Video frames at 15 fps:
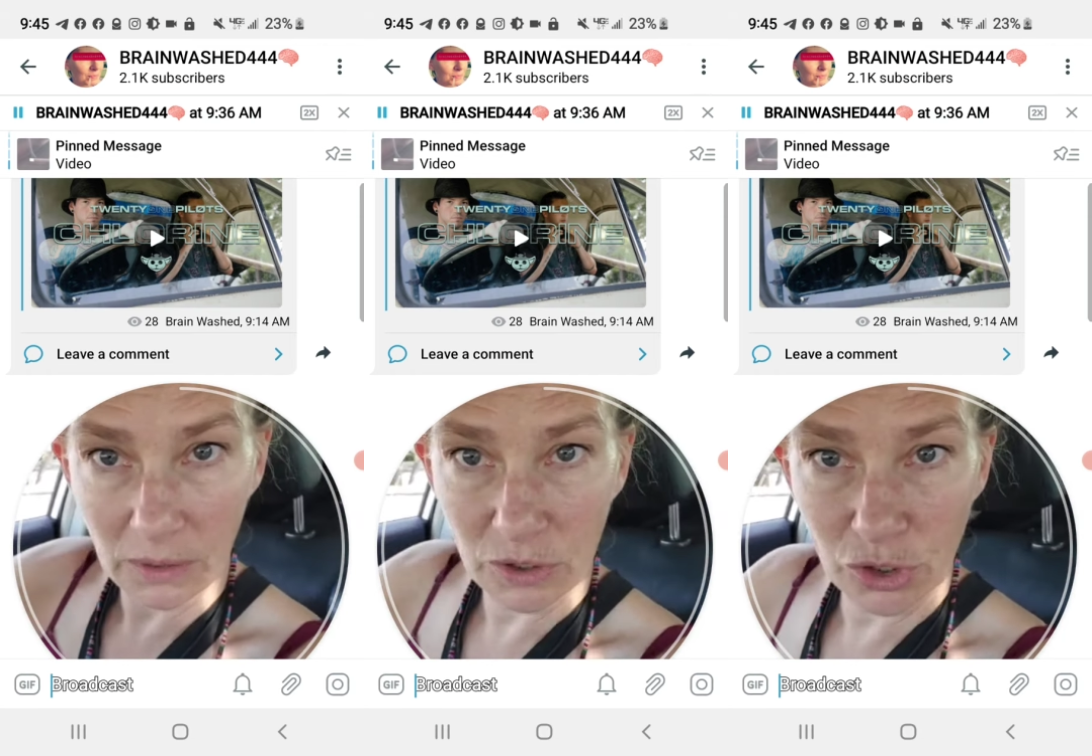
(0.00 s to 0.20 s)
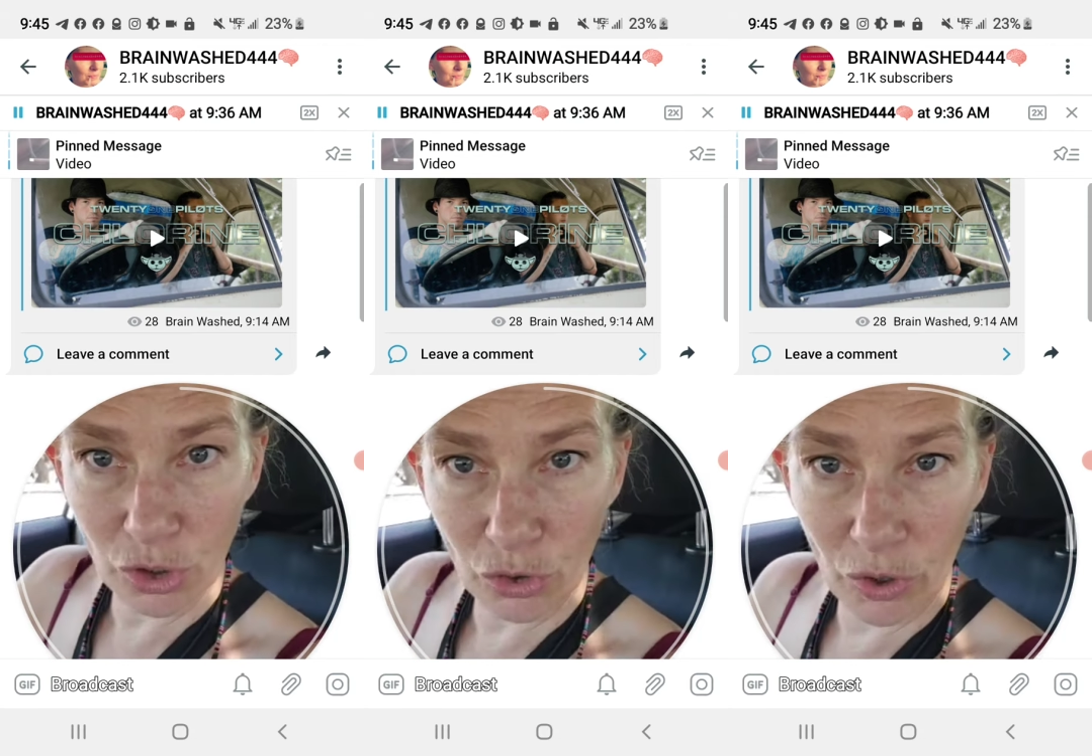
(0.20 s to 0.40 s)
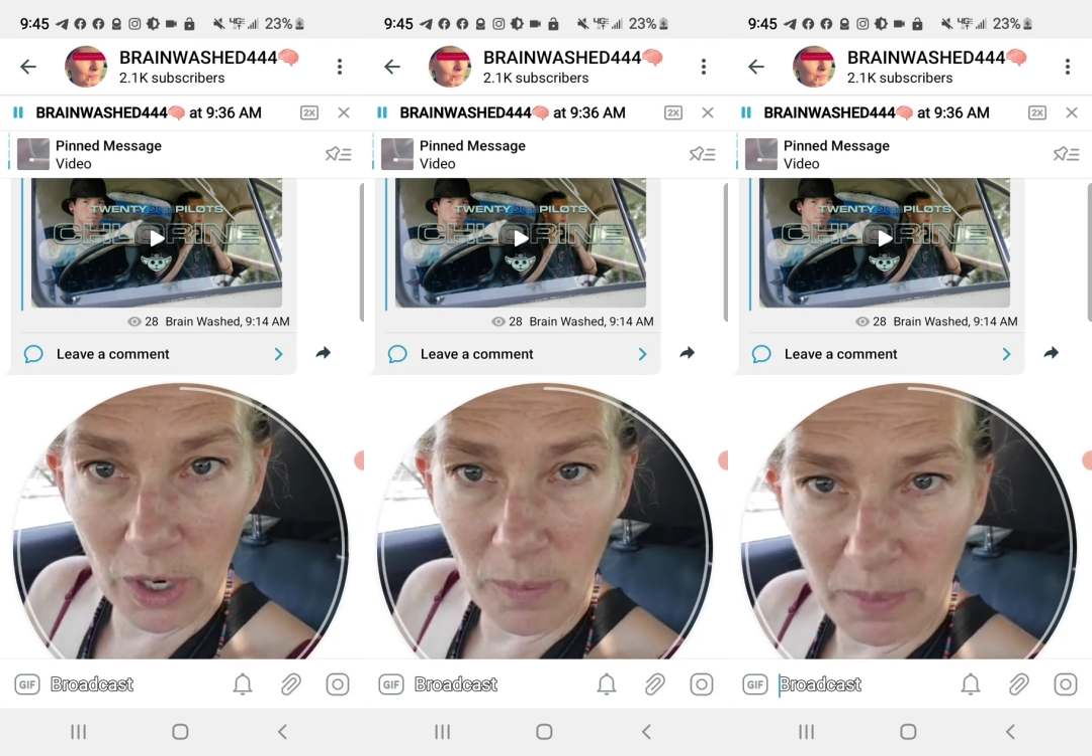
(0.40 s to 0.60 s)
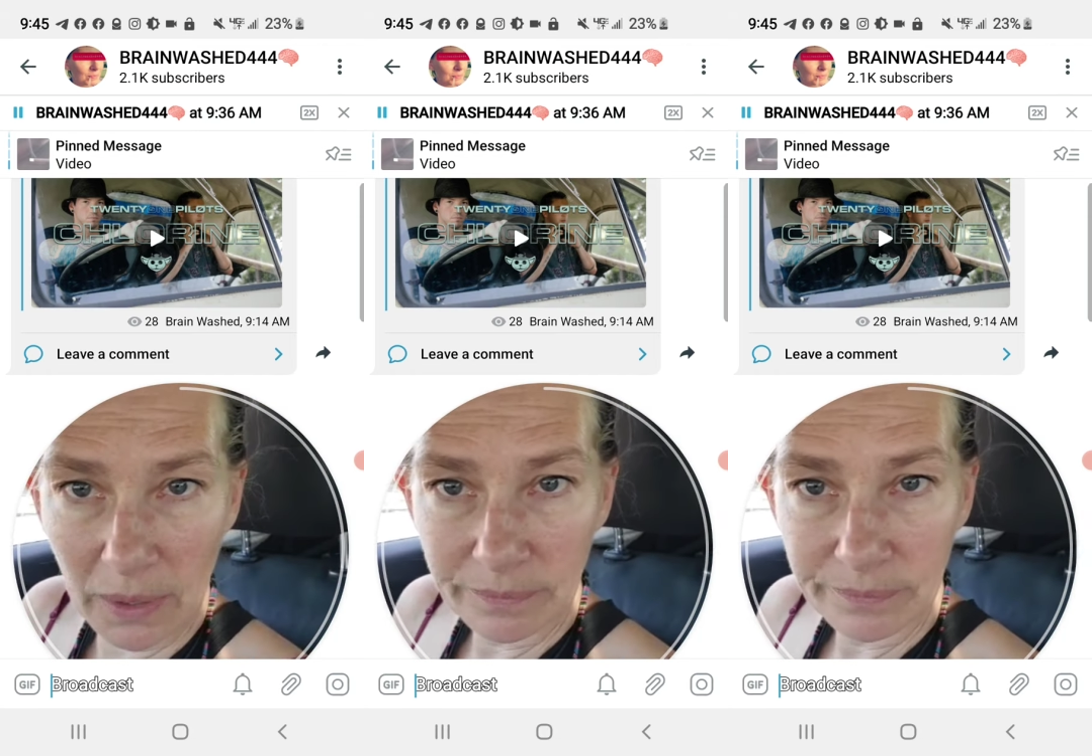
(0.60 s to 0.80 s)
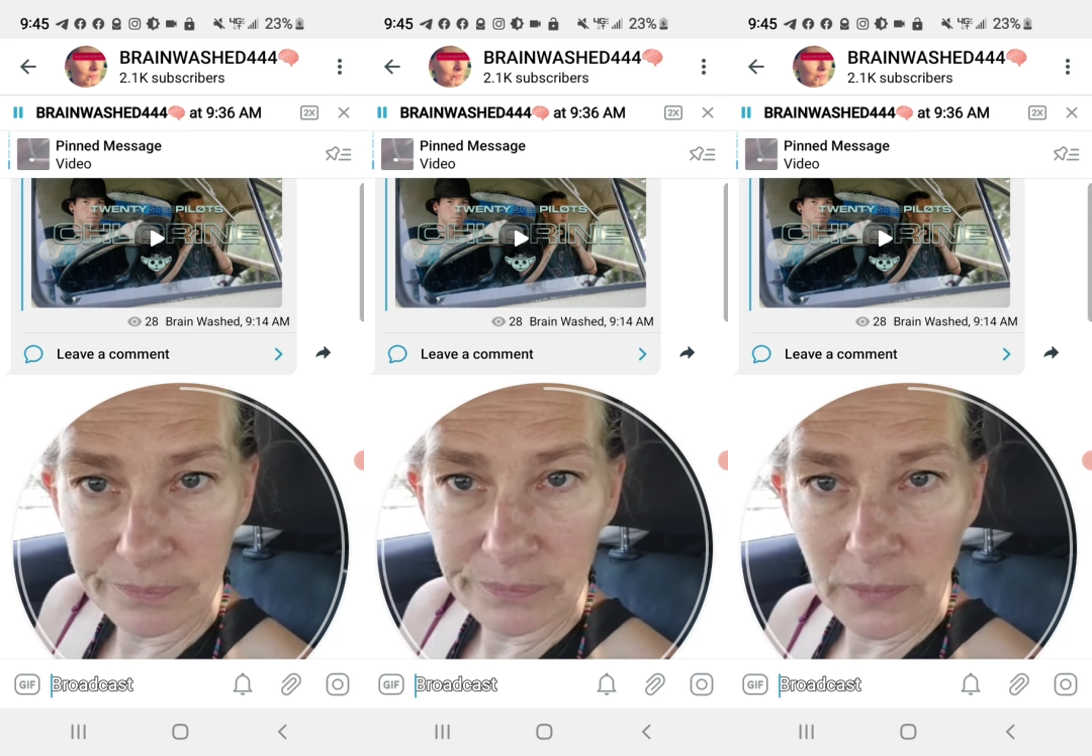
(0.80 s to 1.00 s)
yeah,
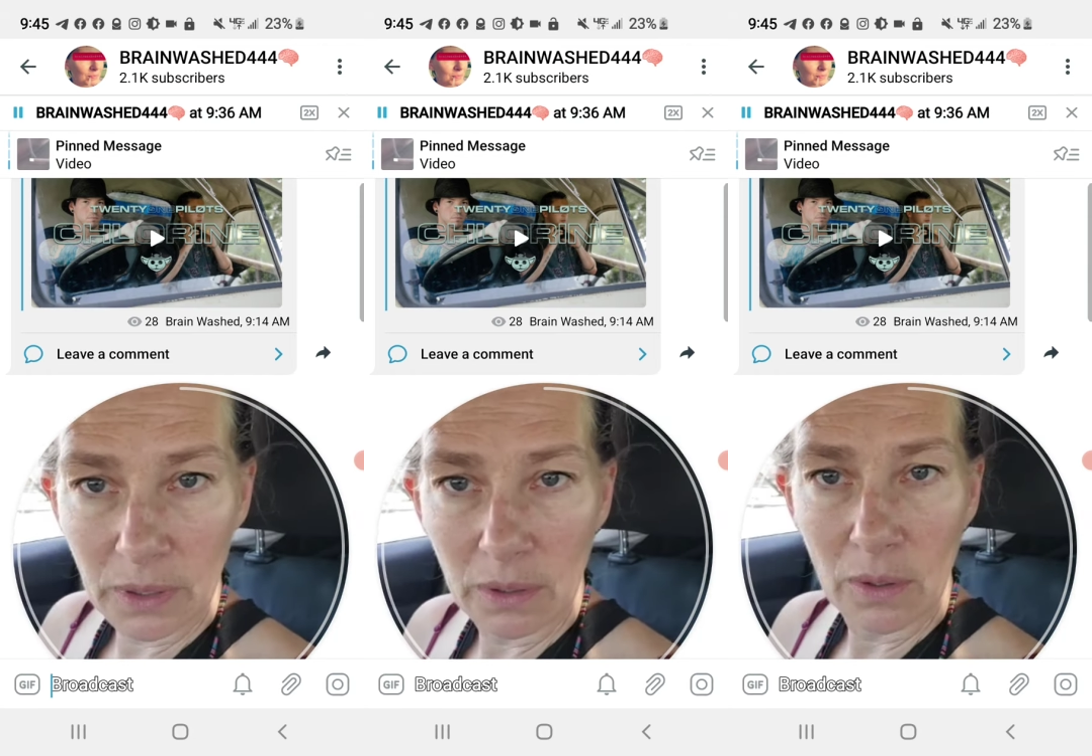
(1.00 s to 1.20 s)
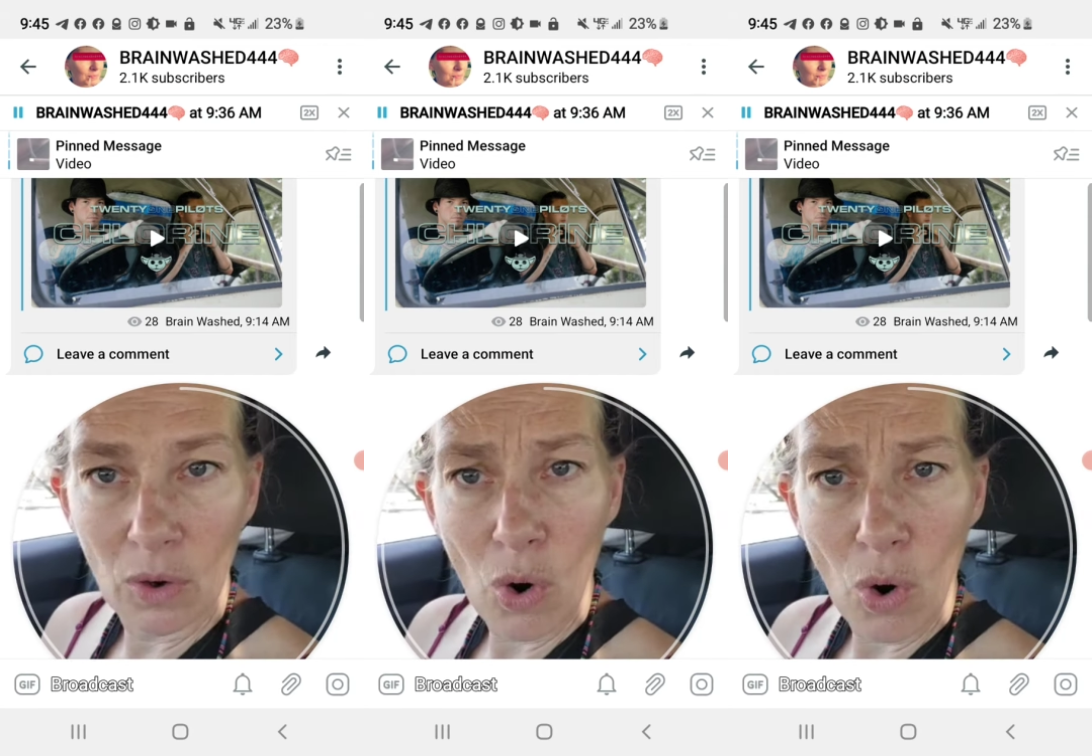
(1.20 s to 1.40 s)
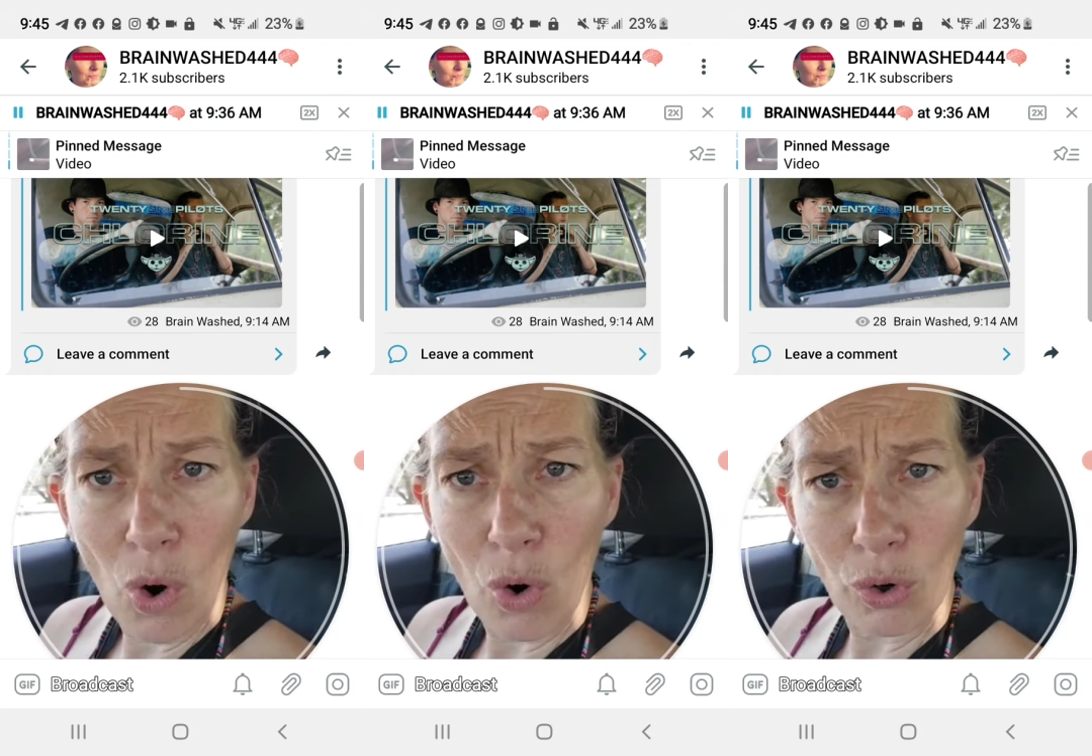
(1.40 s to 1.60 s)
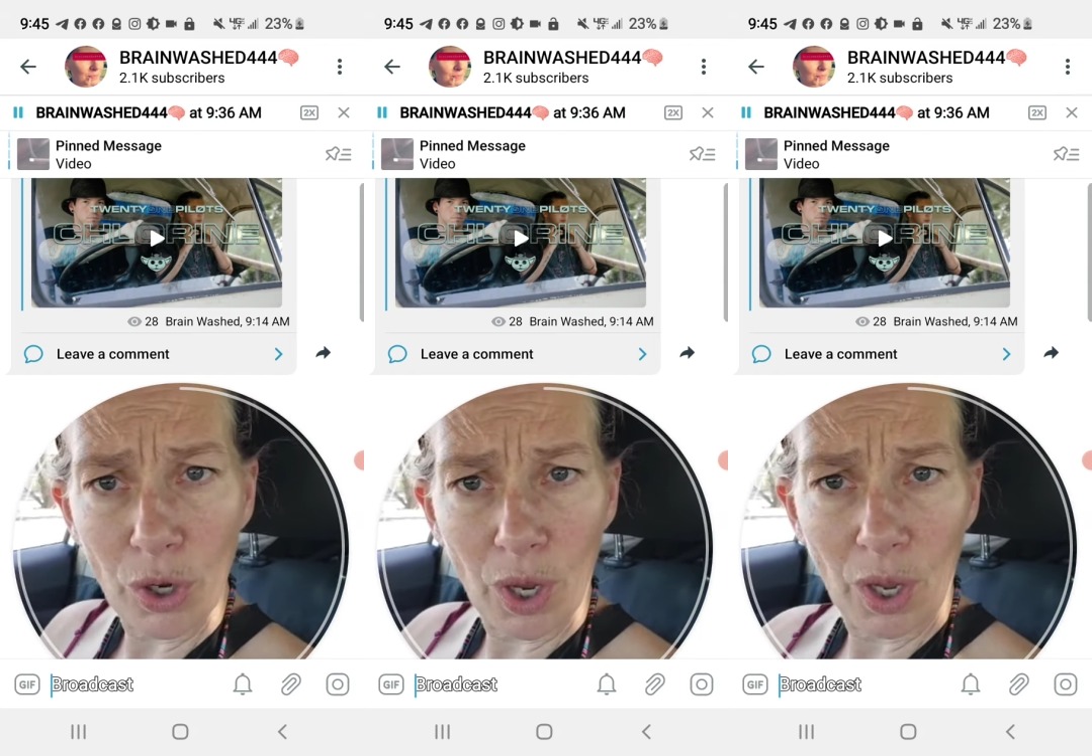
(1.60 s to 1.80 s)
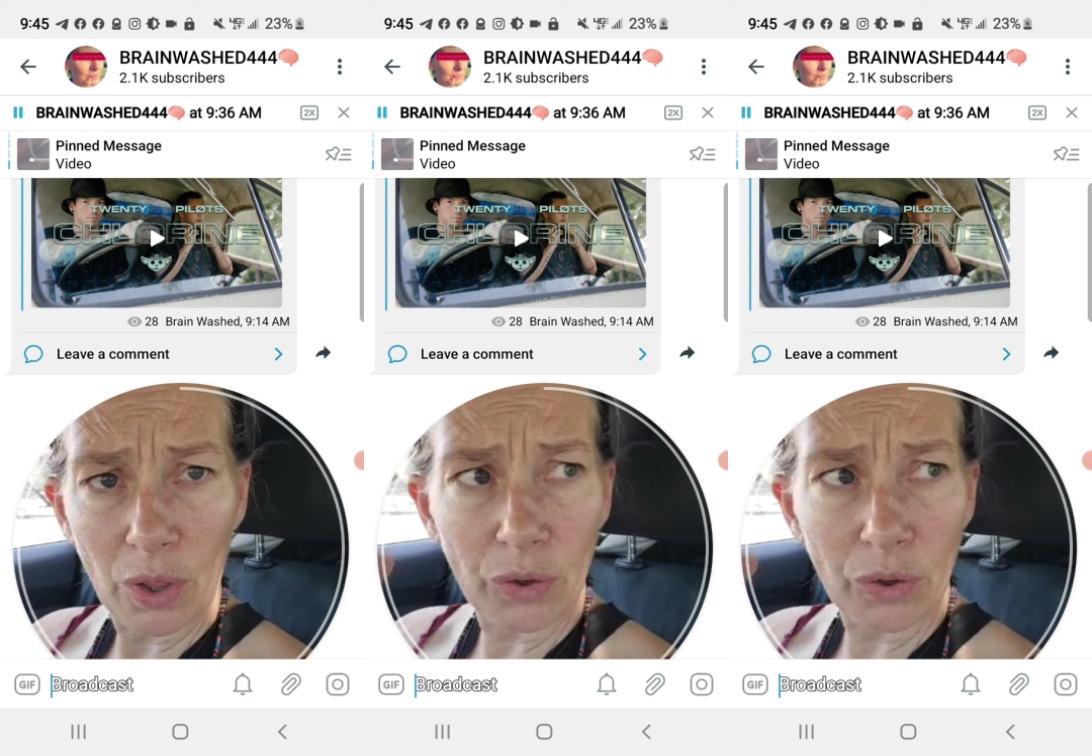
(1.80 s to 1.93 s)
screaming. Oh, yeah,